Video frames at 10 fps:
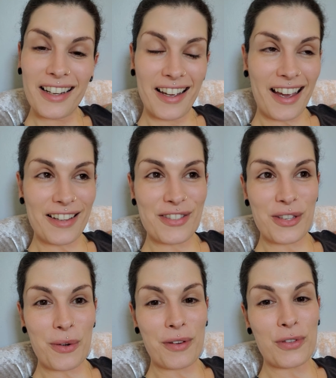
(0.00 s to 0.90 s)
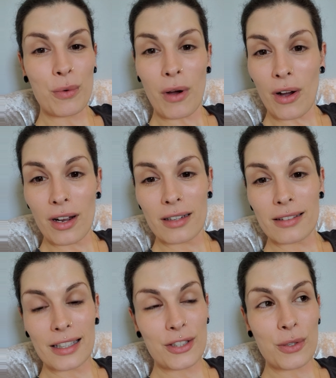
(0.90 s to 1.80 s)
And so if you are,
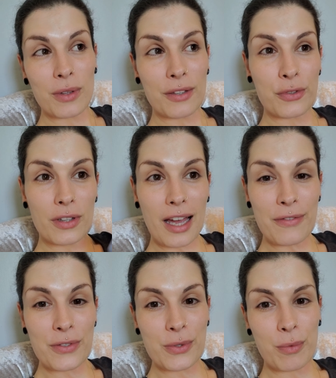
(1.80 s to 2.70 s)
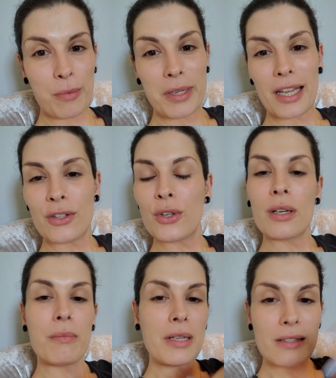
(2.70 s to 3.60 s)
then you live your life as a woman and you
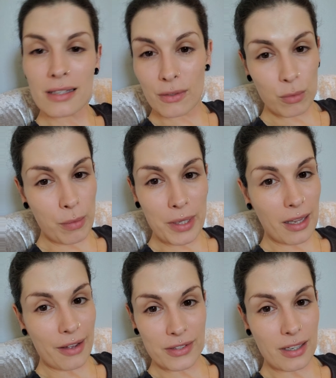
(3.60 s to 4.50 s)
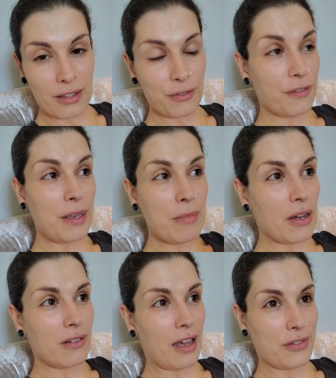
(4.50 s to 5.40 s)
commit to the woman lifestyle, the
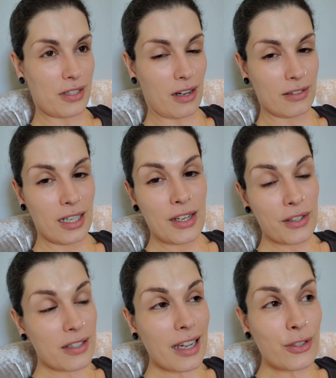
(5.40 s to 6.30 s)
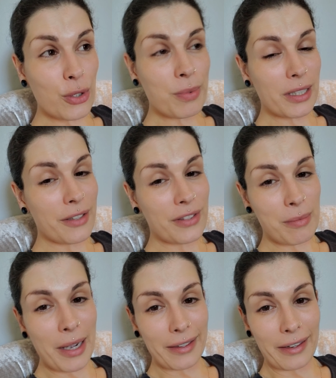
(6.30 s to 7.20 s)
female lifestyle. Because I do believe in the
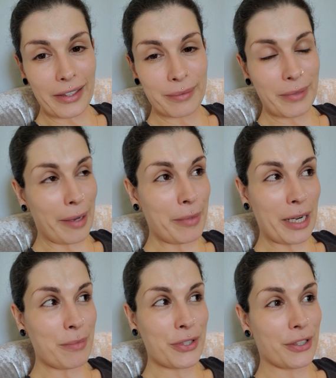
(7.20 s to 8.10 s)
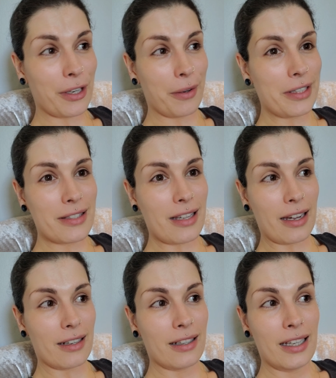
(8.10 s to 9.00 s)
binary. I mean, I'm just going to go ahead and say
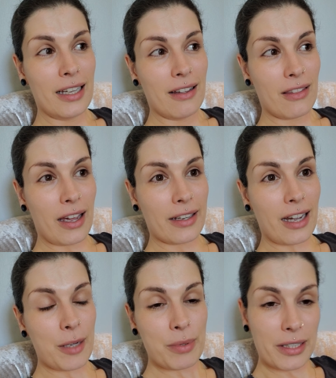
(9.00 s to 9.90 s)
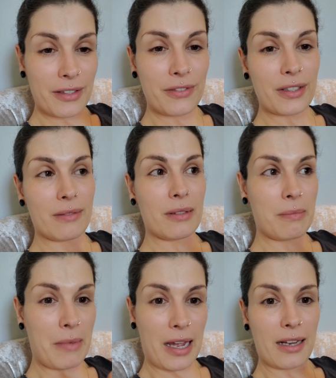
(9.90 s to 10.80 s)
it. Like, I believe
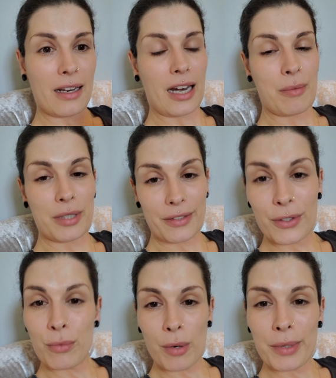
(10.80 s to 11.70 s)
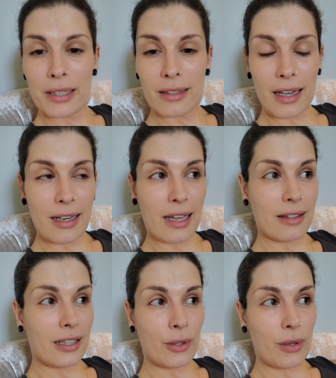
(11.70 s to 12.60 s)
in man and I believe in woman. And I
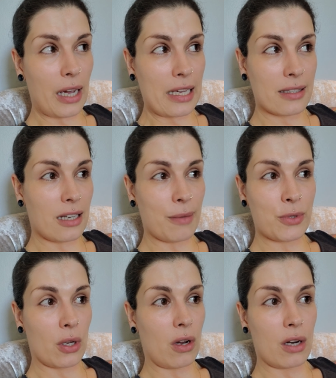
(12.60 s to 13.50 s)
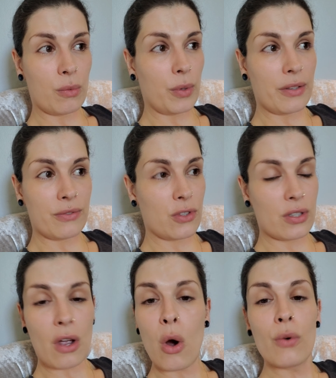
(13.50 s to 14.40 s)
think as time's gone on, we've
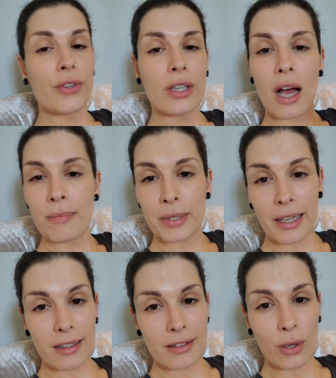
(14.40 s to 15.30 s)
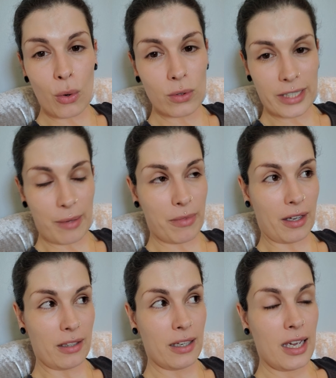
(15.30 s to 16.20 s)
just overcomplicated the whole damn
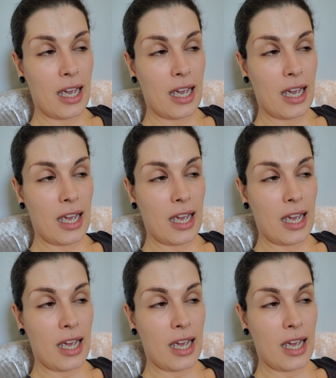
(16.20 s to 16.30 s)
thing.